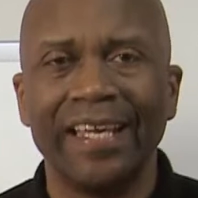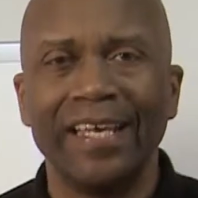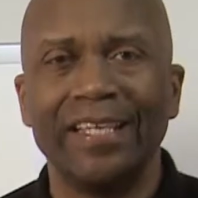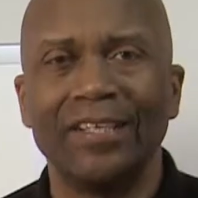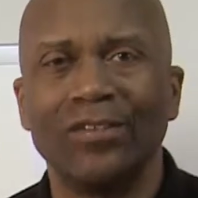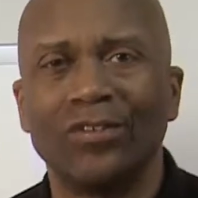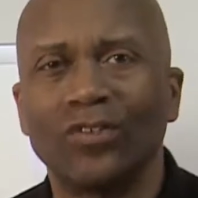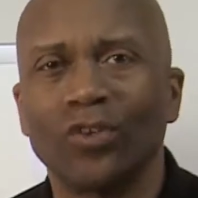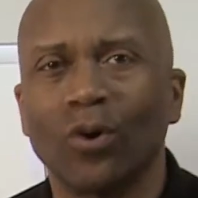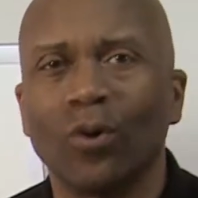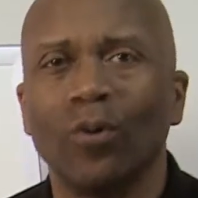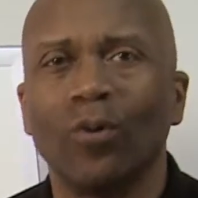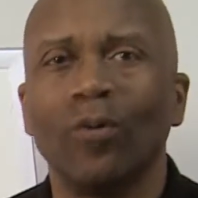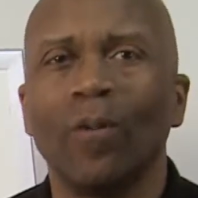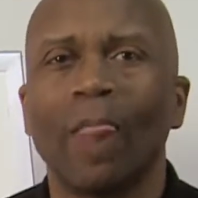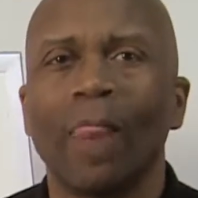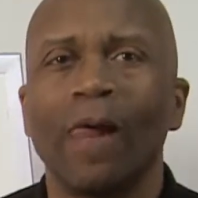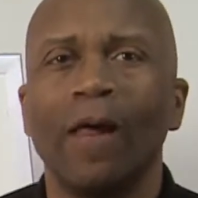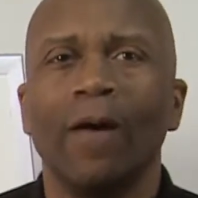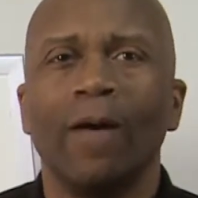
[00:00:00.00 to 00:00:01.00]
And so
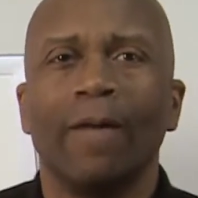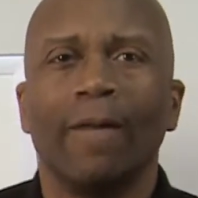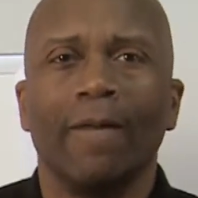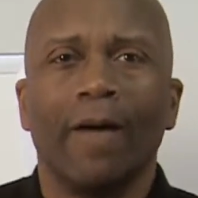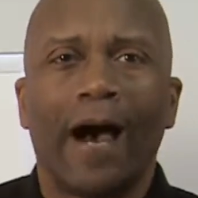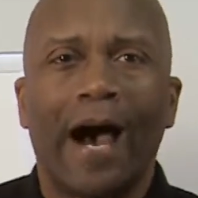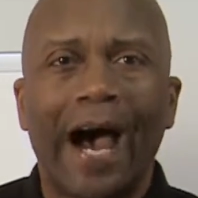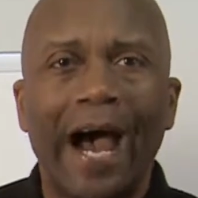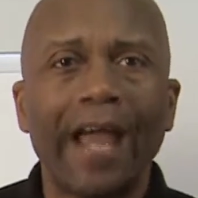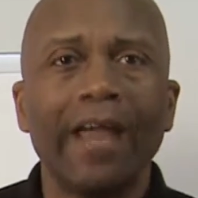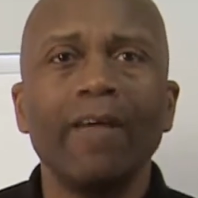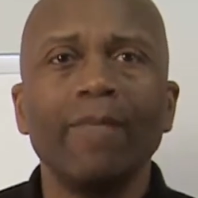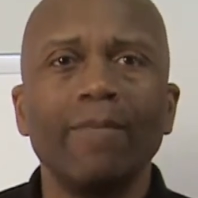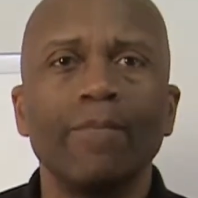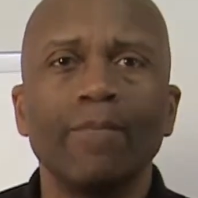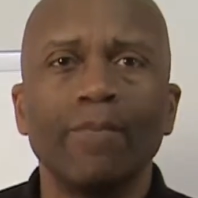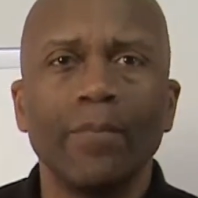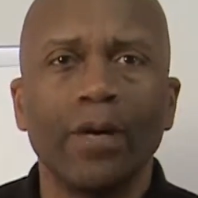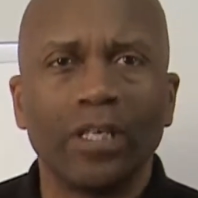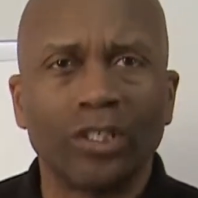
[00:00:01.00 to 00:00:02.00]
high
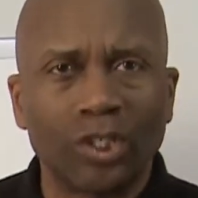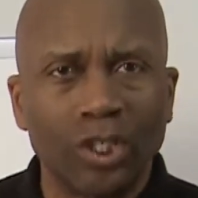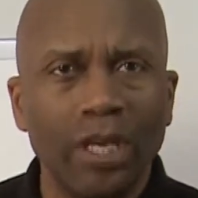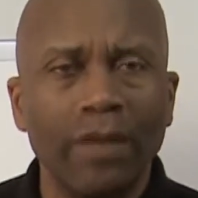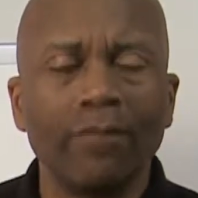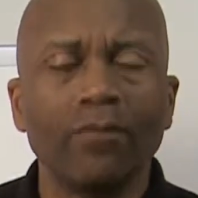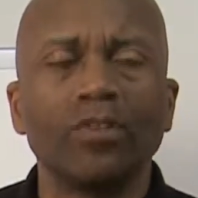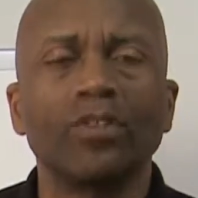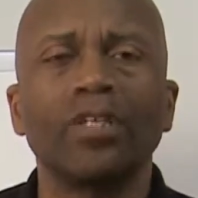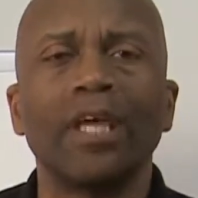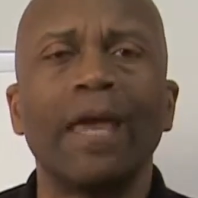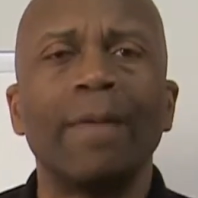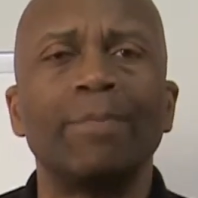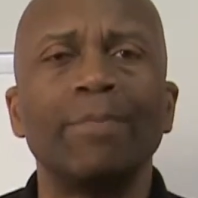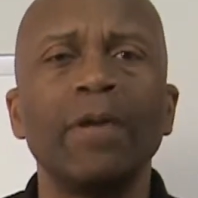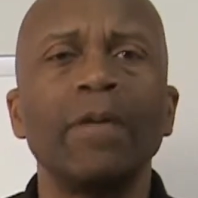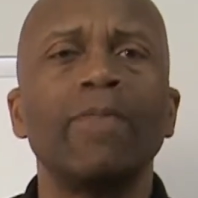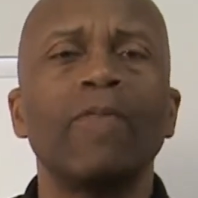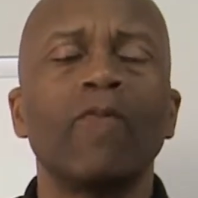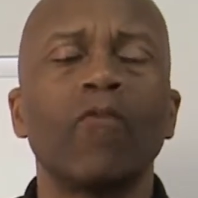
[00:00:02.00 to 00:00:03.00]
achievers and
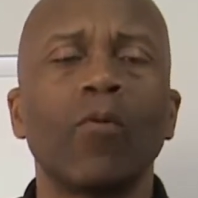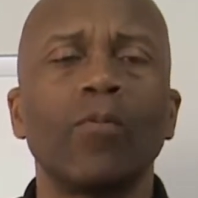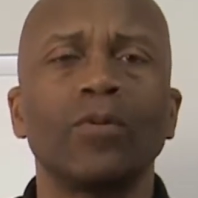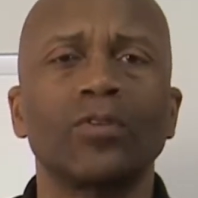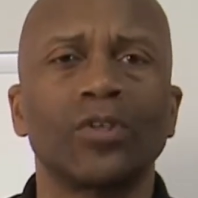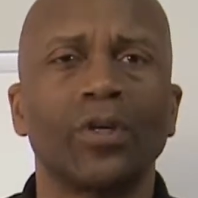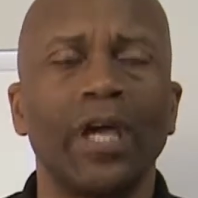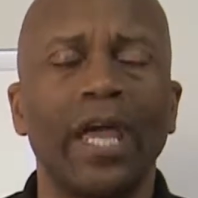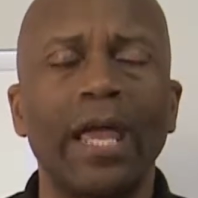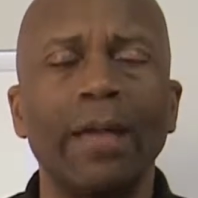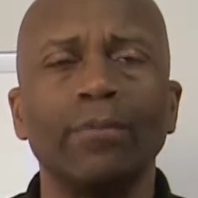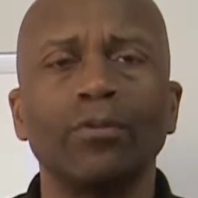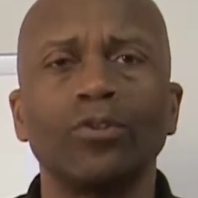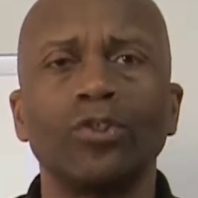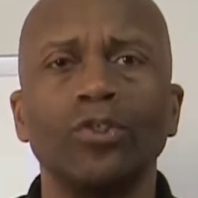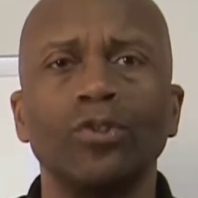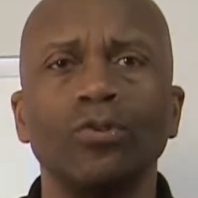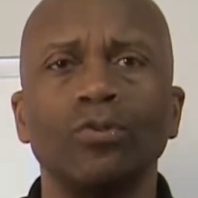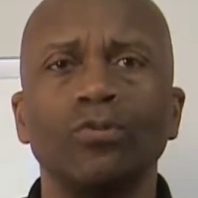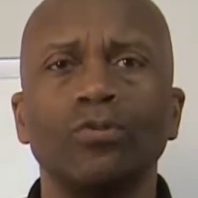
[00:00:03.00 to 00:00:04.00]
peak performers are able
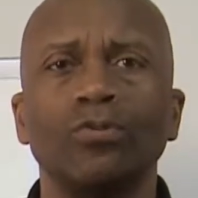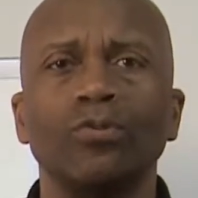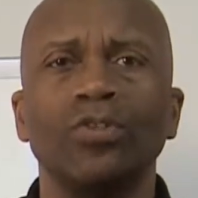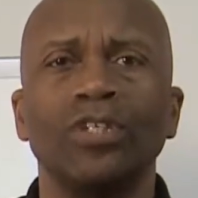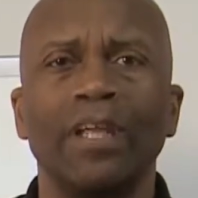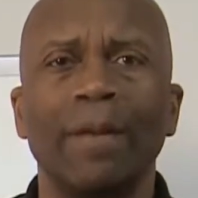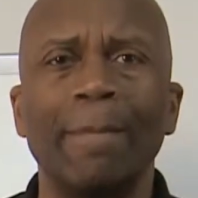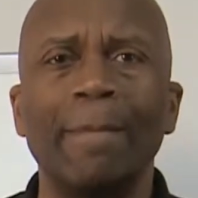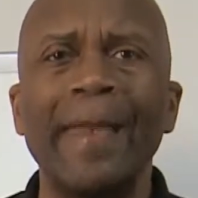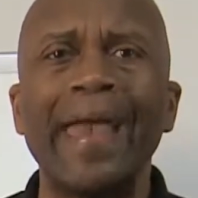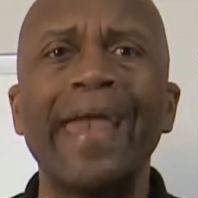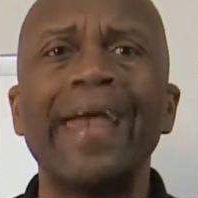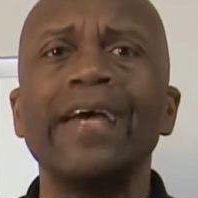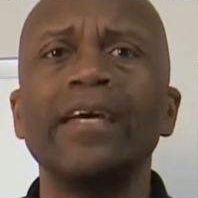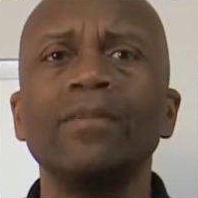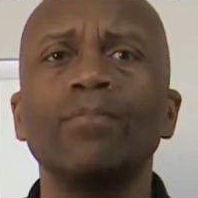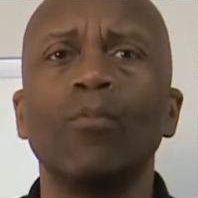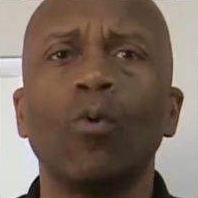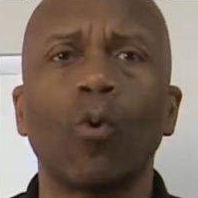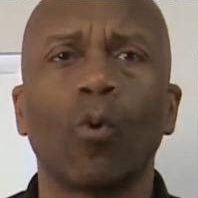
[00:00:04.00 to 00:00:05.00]
to
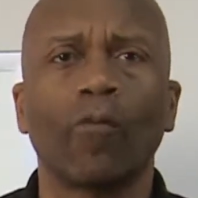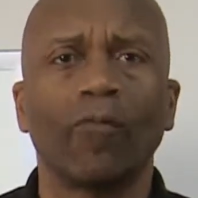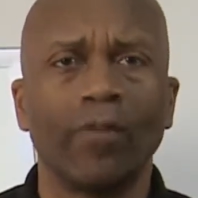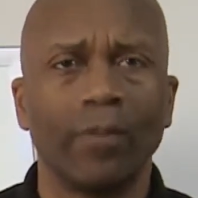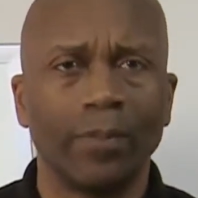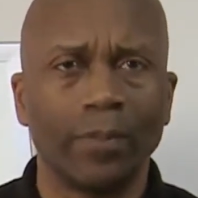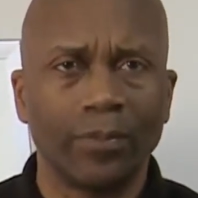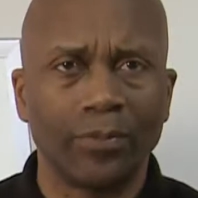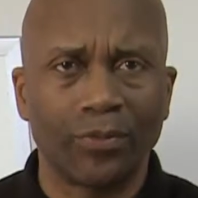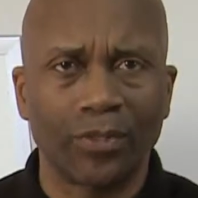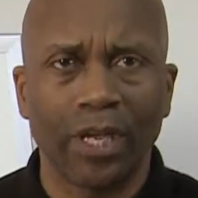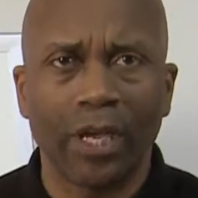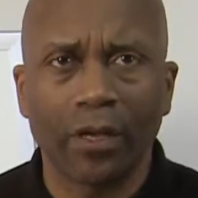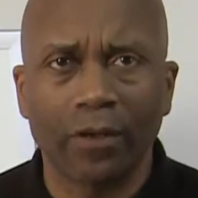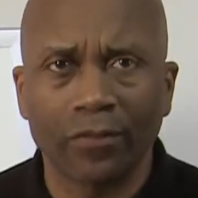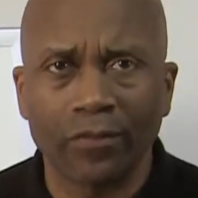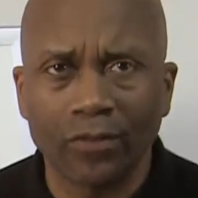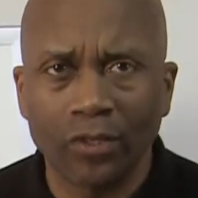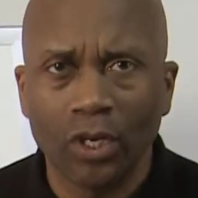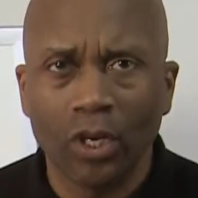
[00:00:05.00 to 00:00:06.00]
demand more from
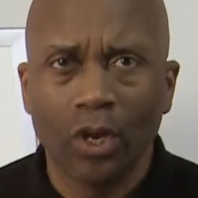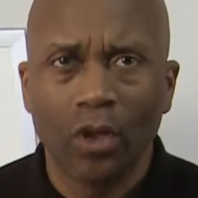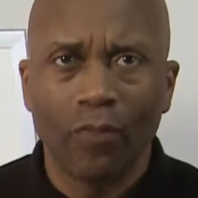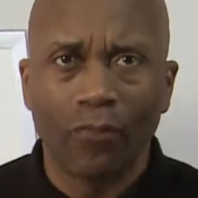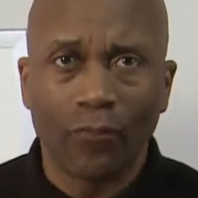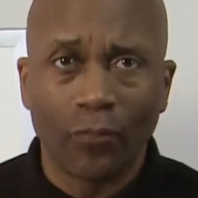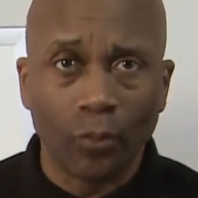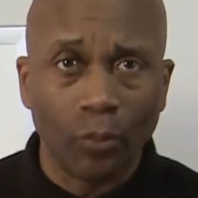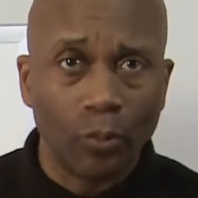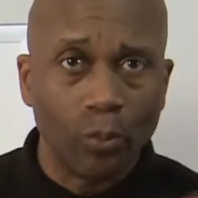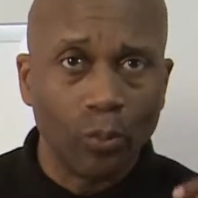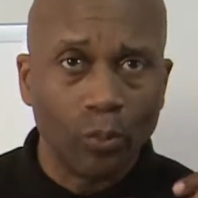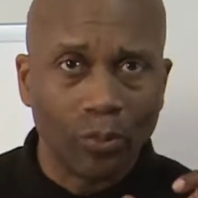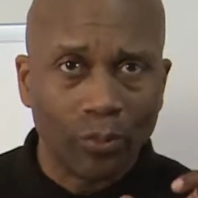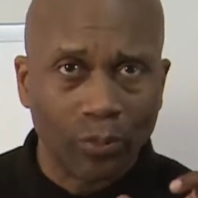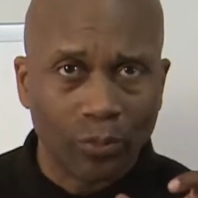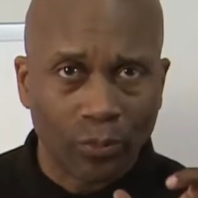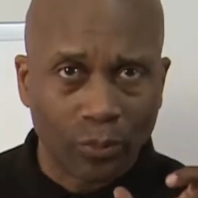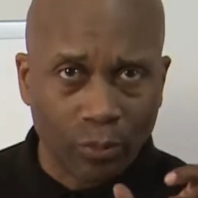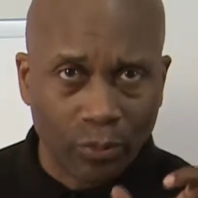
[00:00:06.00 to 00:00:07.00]
themselves through
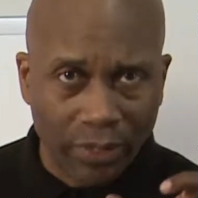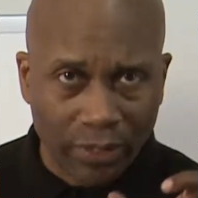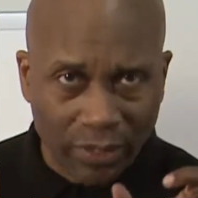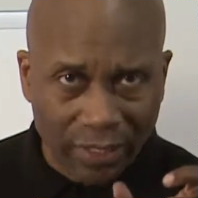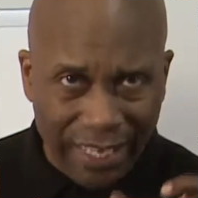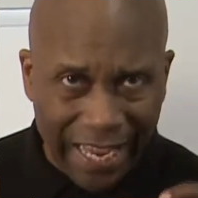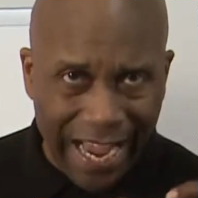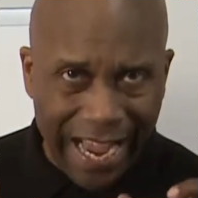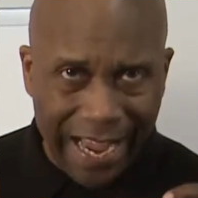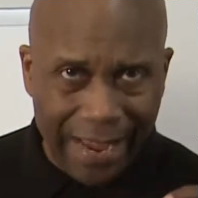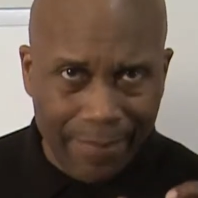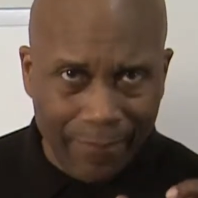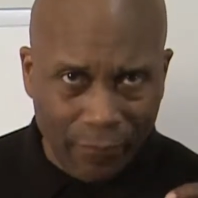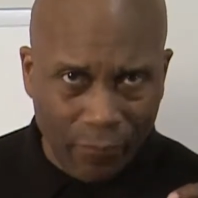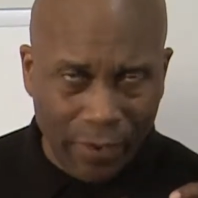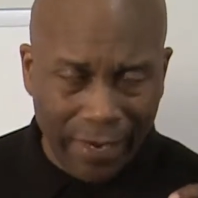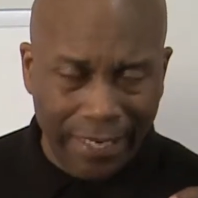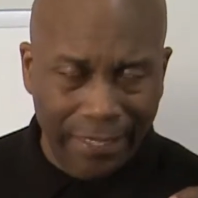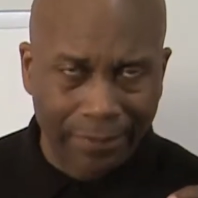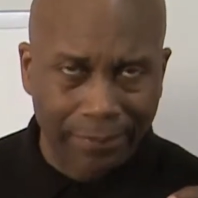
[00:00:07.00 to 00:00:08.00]
their time
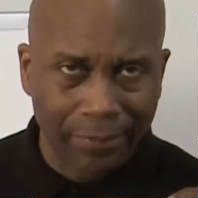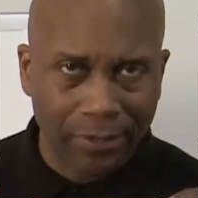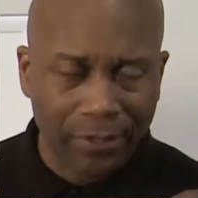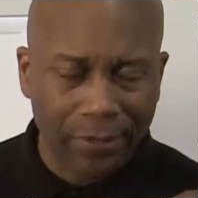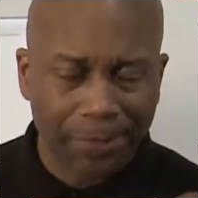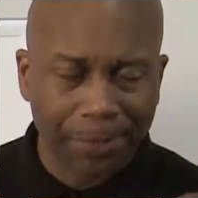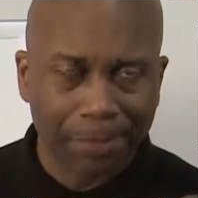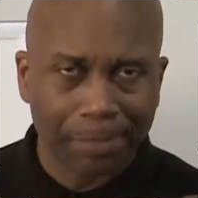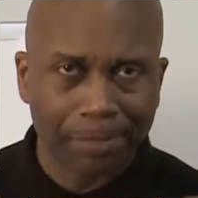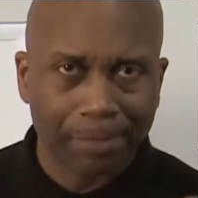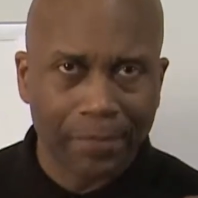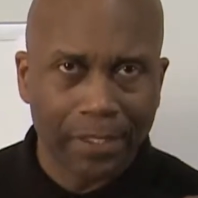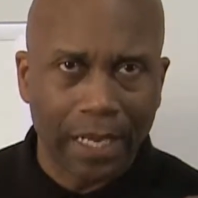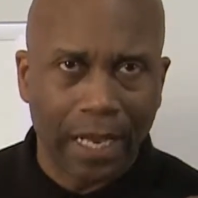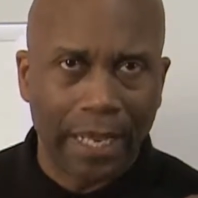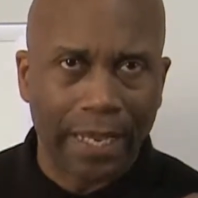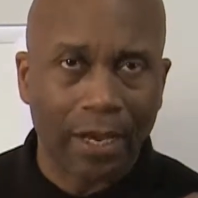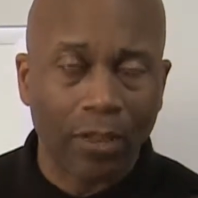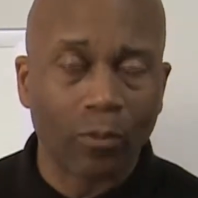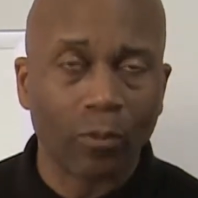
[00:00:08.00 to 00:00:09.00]
frames.
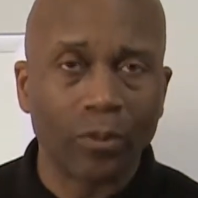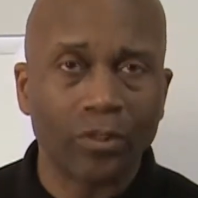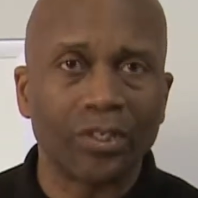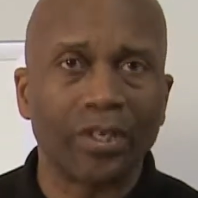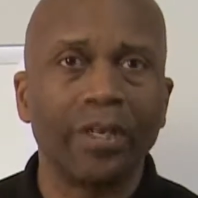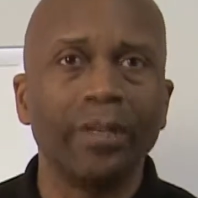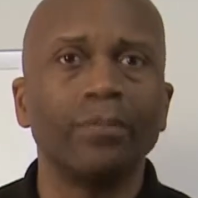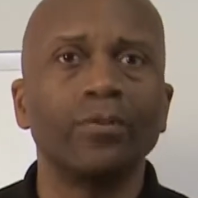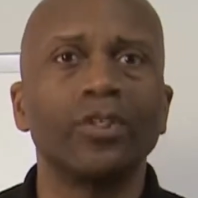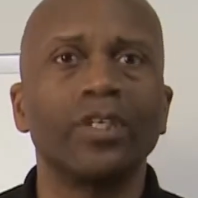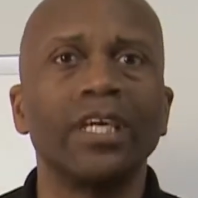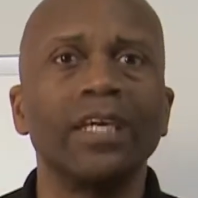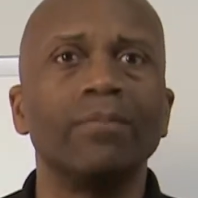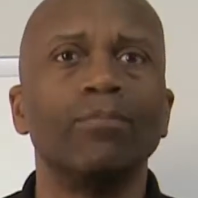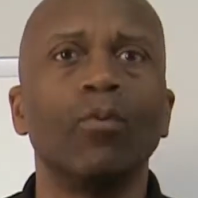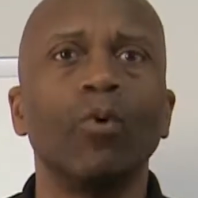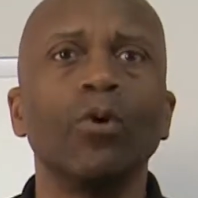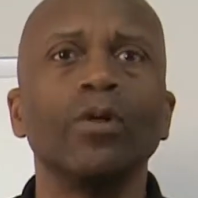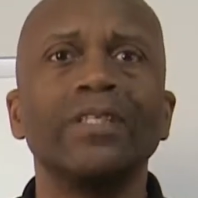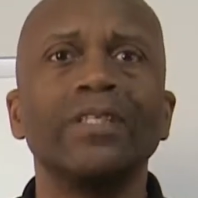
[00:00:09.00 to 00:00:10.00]
In other words, they're able to get more